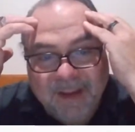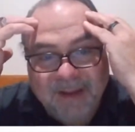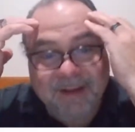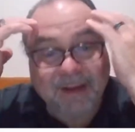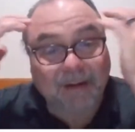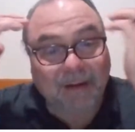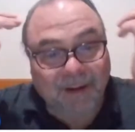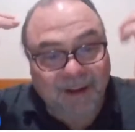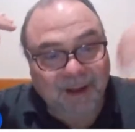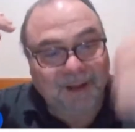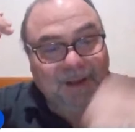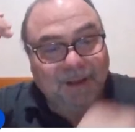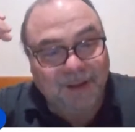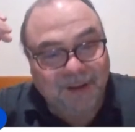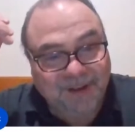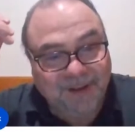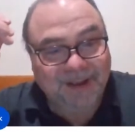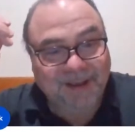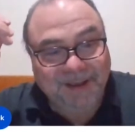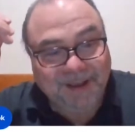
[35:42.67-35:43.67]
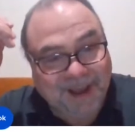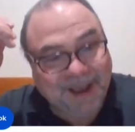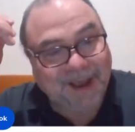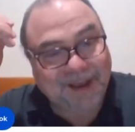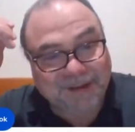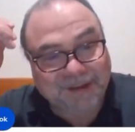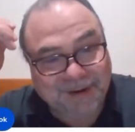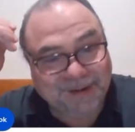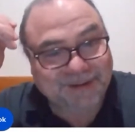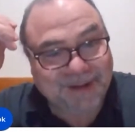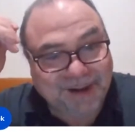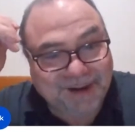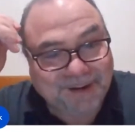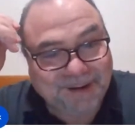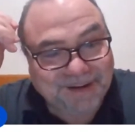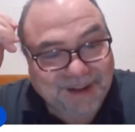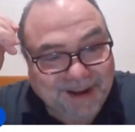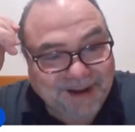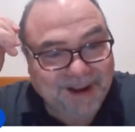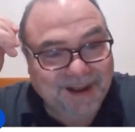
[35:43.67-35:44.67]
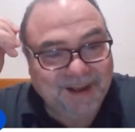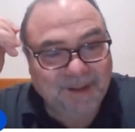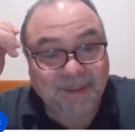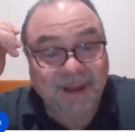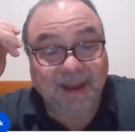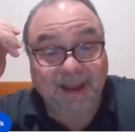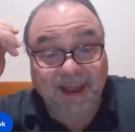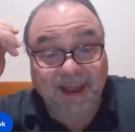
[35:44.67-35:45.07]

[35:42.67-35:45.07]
he's like, oh, you guys heard that all night, huh? I'm